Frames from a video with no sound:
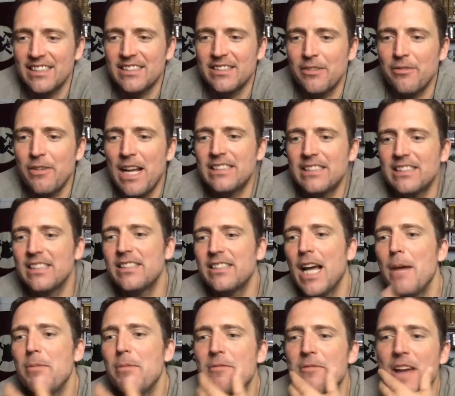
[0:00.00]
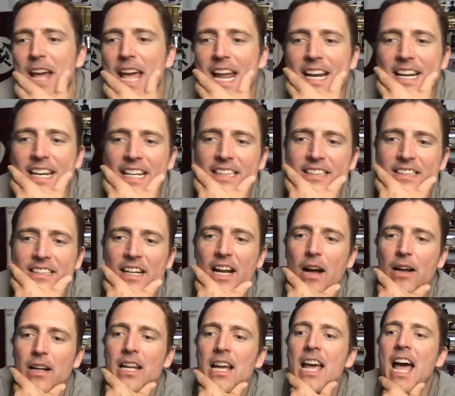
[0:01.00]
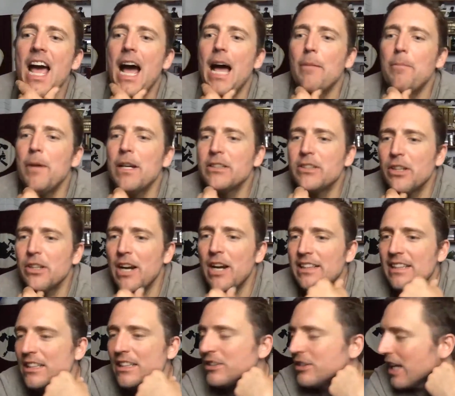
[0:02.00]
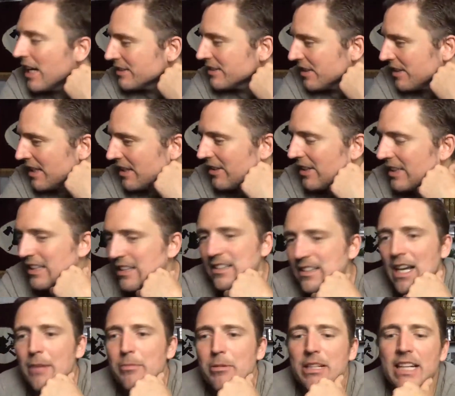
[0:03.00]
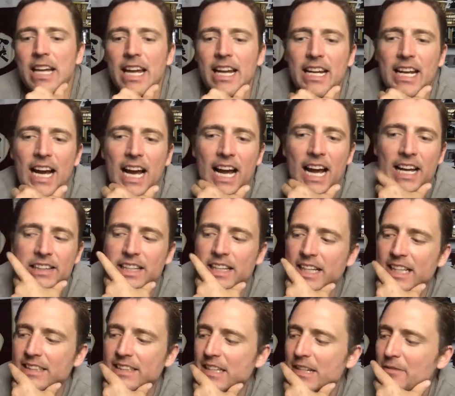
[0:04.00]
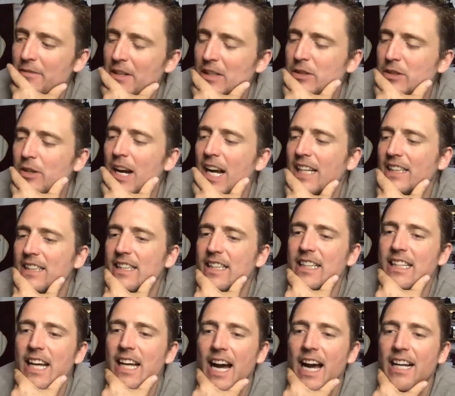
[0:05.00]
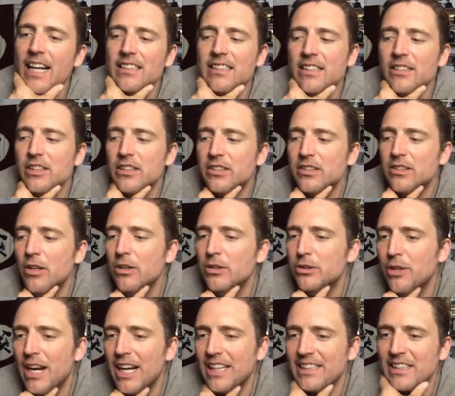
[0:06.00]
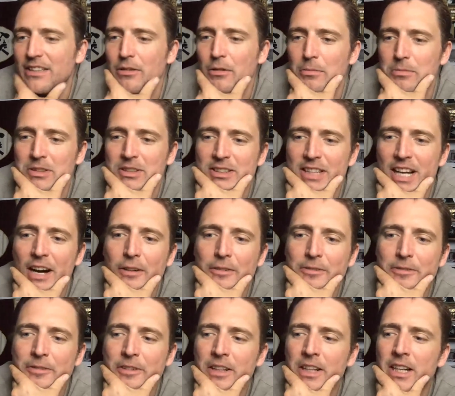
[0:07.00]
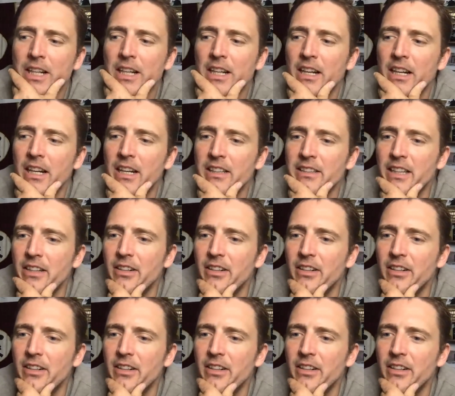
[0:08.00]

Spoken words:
it's the type of vanity. It's I picture Anthony Jeselnik like the type of gay guy that isn't even attracted to guys. He's just so attracted to himself that